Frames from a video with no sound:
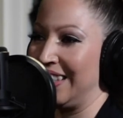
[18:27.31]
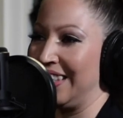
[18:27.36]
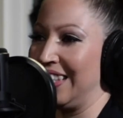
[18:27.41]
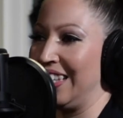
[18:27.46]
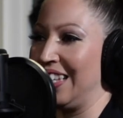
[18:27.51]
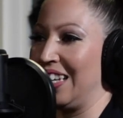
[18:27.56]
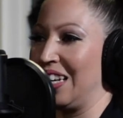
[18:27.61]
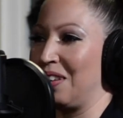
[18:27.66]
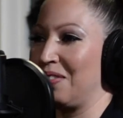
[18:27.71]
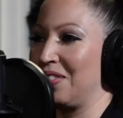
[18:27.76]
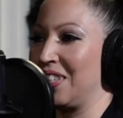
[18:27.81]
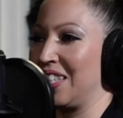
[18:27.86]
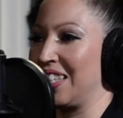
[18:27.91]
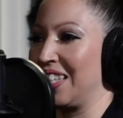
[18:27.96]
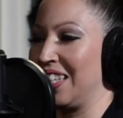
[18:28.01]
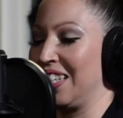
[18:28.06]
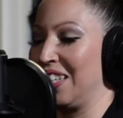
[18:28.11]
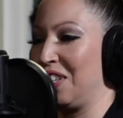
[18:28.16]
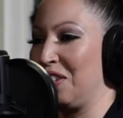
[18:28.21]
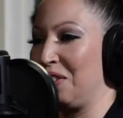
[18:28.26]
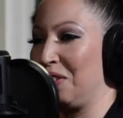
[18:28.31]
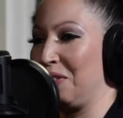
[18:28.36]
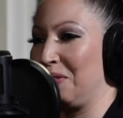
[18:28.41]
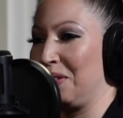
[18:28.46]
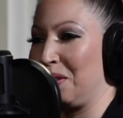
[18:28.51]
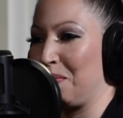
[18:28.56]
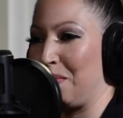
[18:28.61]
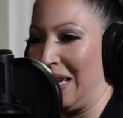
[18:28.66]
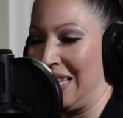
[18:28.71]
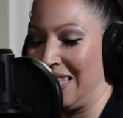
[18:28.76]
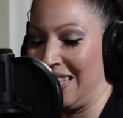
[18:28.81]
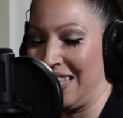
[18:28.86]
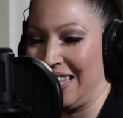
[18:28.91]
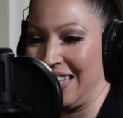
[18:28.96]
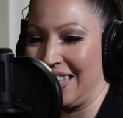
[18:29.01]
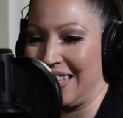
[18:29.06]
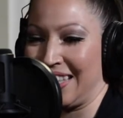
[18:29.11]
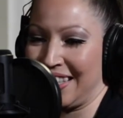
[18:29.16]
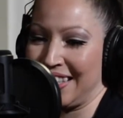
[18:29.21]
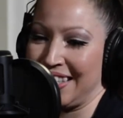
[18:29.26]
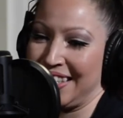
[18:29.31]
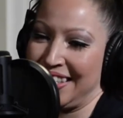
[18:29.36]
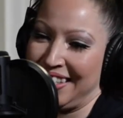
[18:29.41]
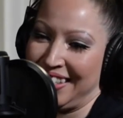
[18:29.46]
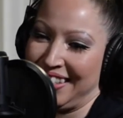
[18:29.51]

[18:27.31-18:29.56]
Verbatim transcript: Like I'm just gonna go with the basics.